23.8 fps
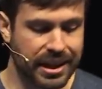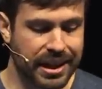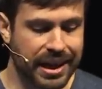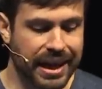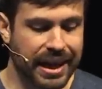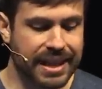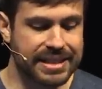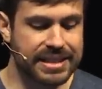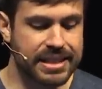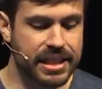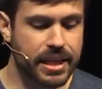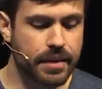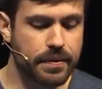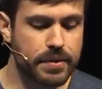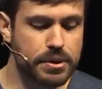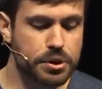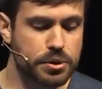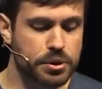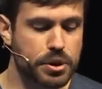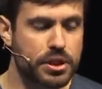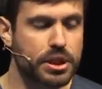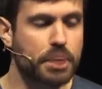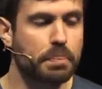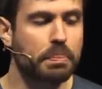It's the difference
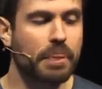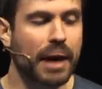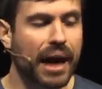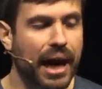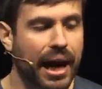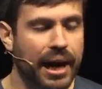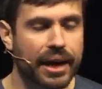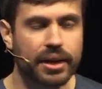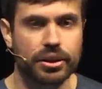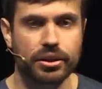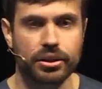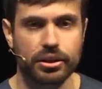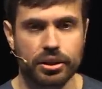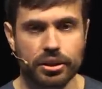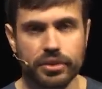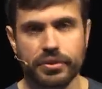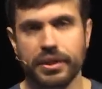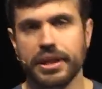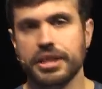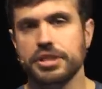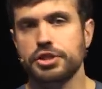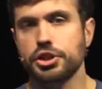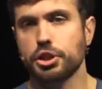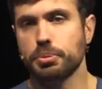between the pile that
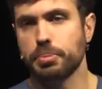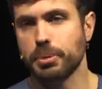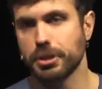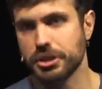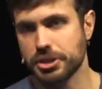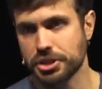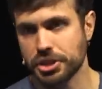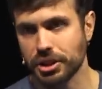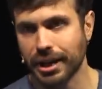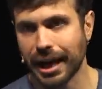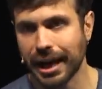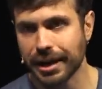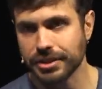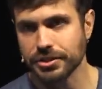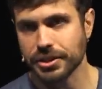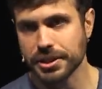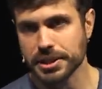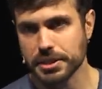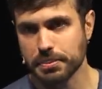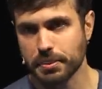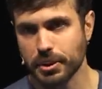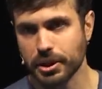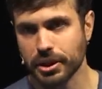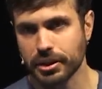is your personal address
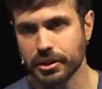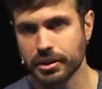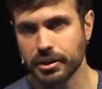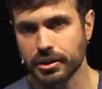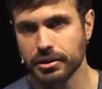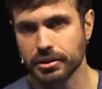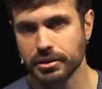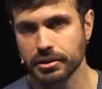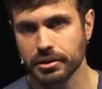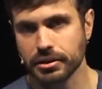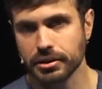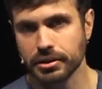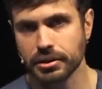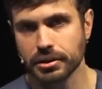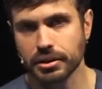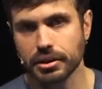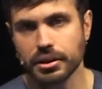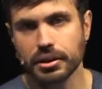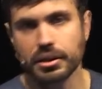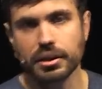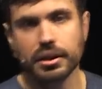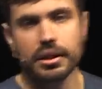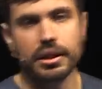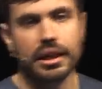book
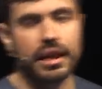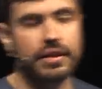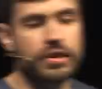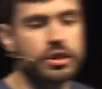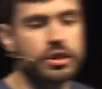and the